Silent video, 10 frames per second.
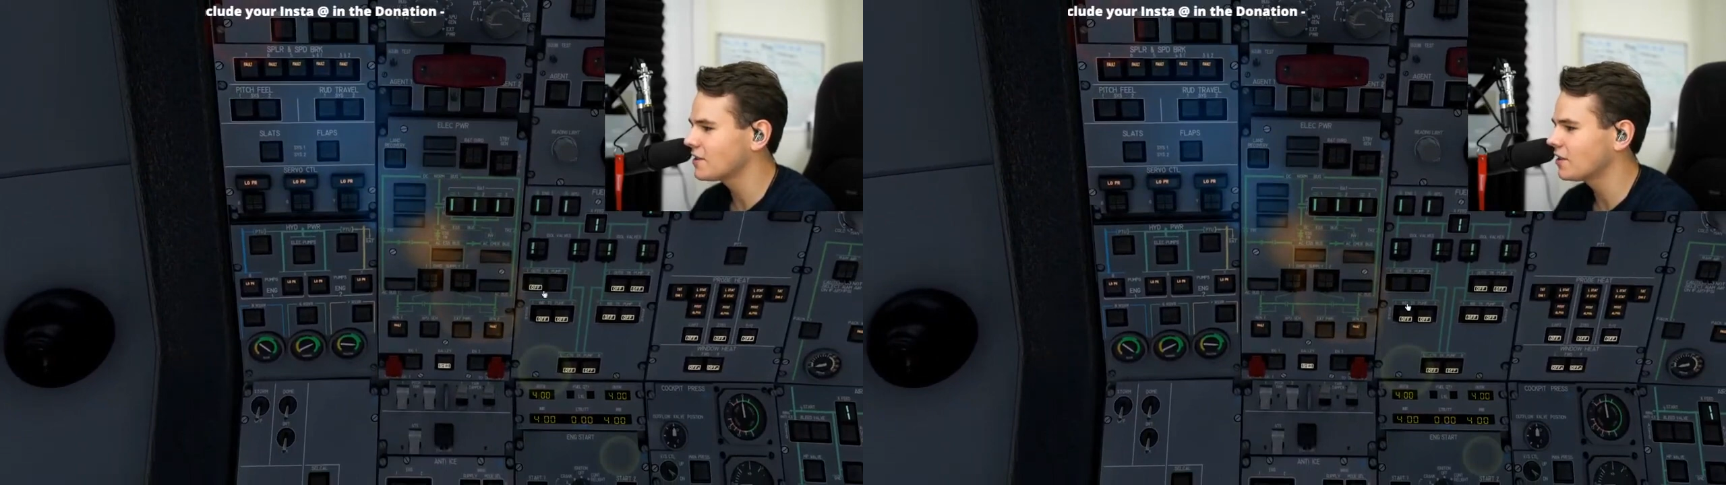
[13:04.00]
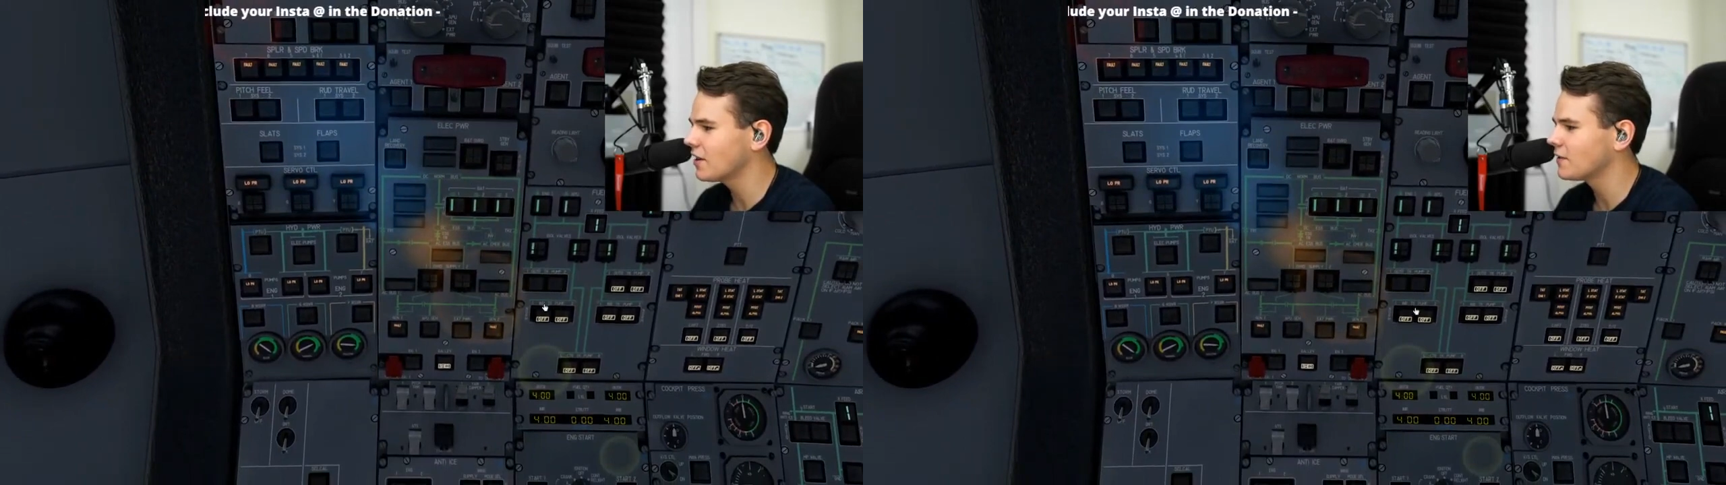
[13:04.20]
go ahead
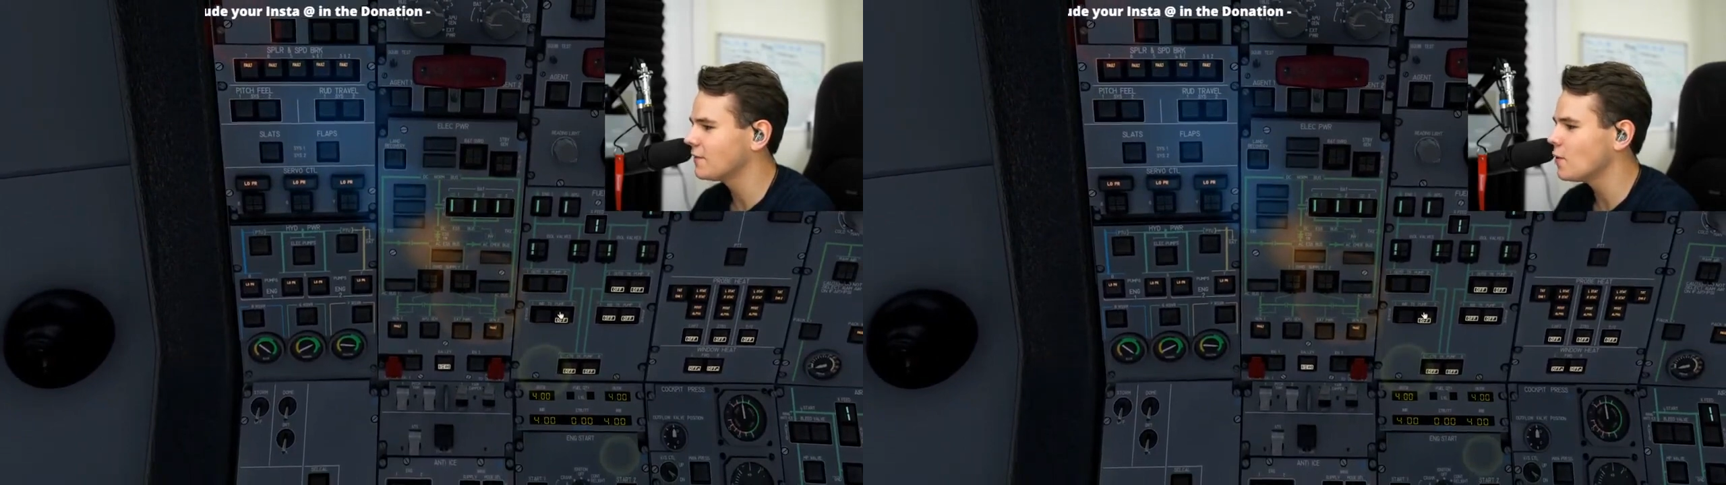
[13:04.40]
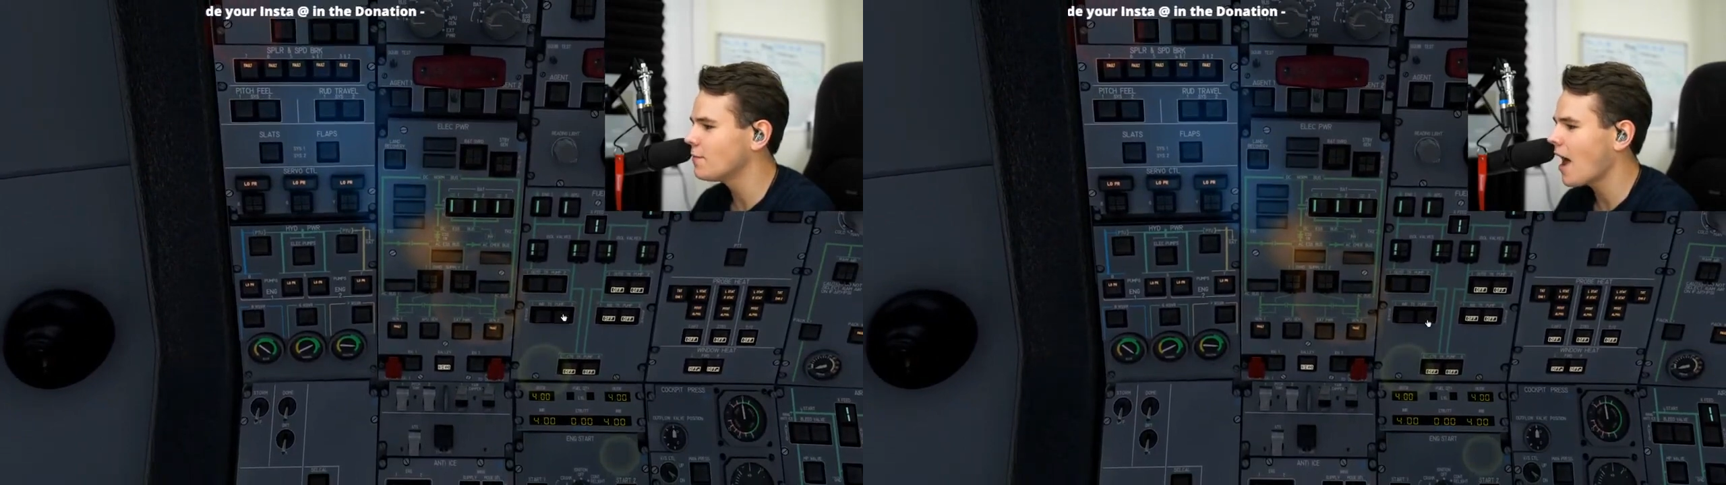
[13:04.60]
and turn on the
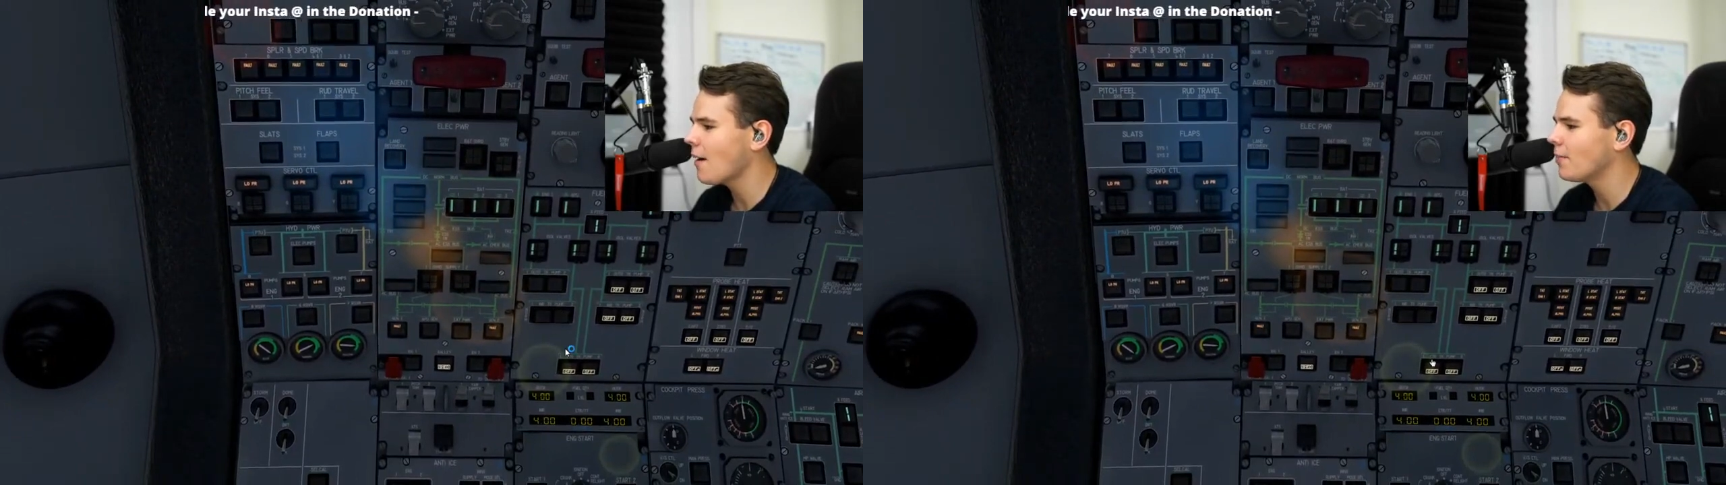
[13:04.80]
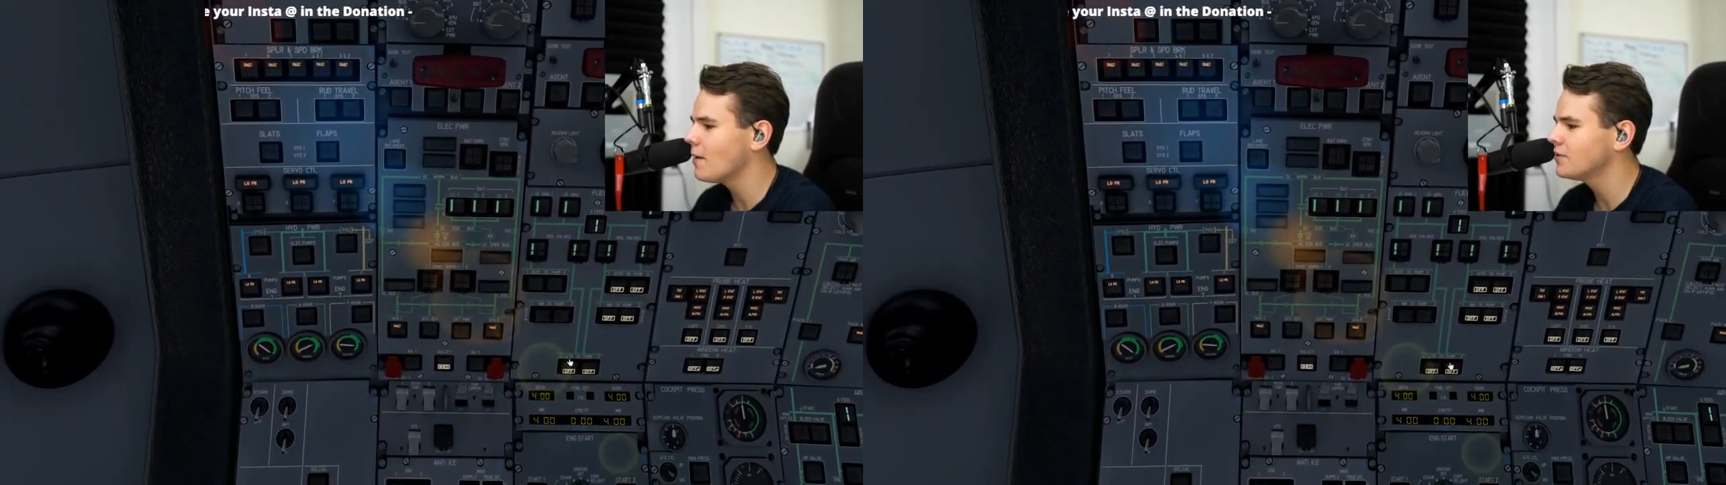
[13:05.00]
fuel
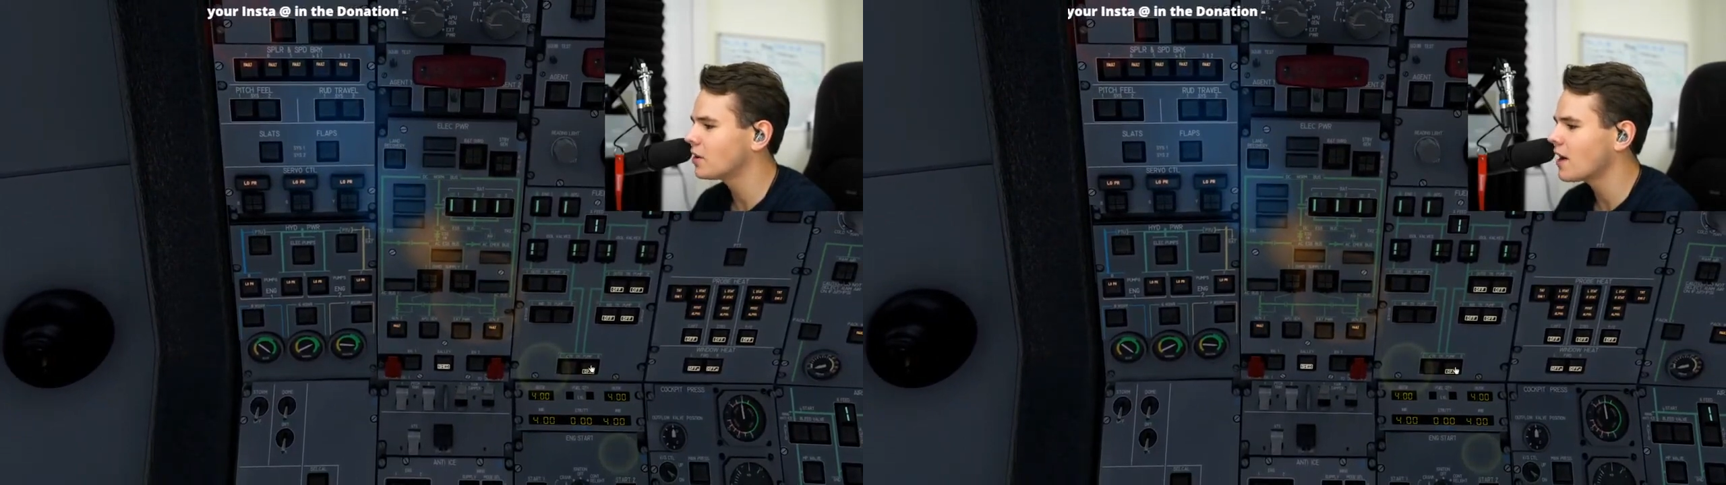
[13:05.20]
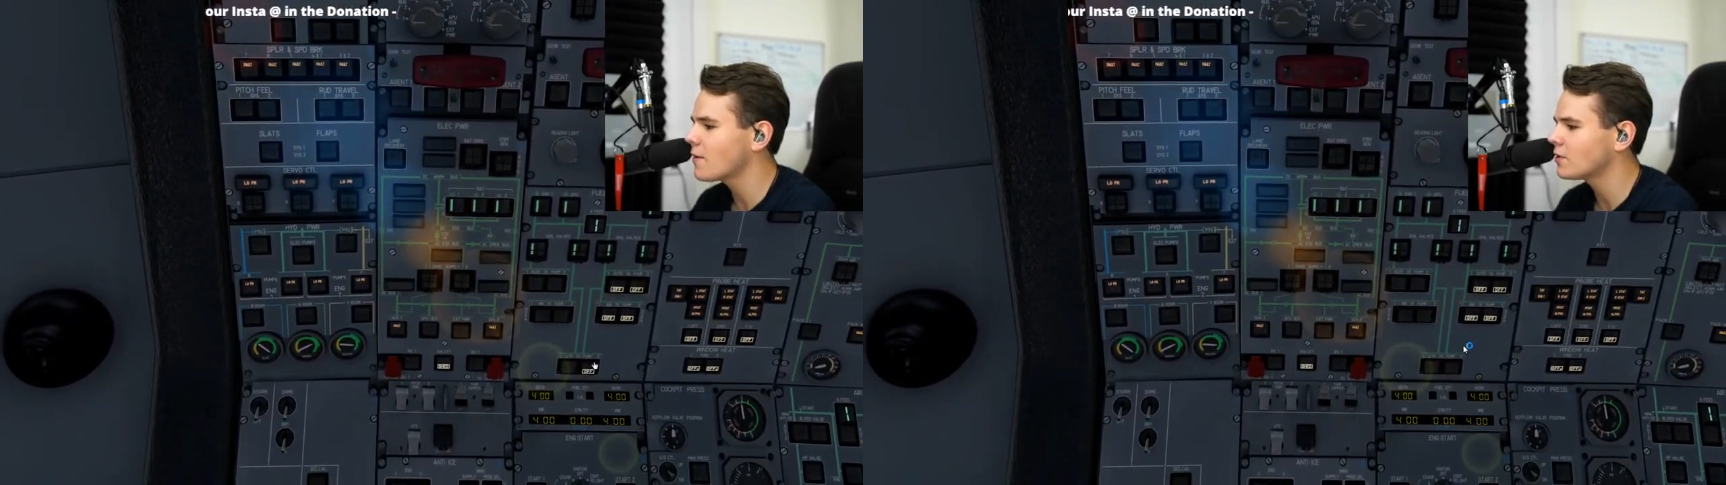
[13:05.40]

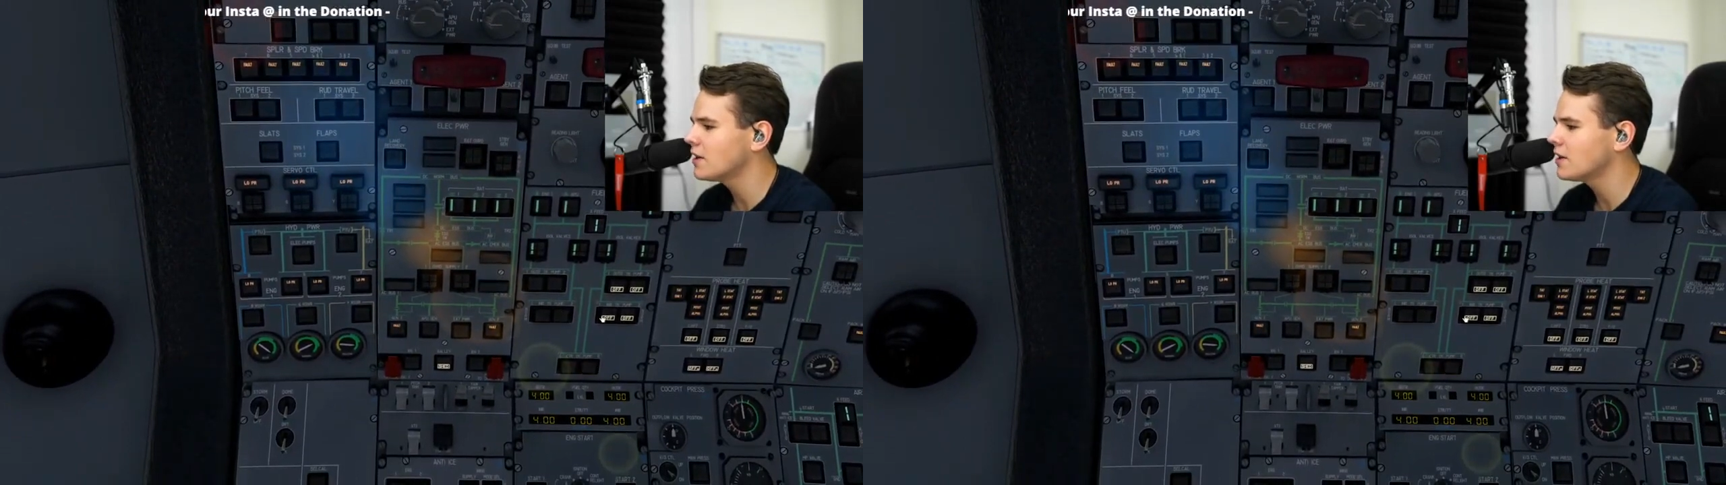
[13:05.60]
pumps already.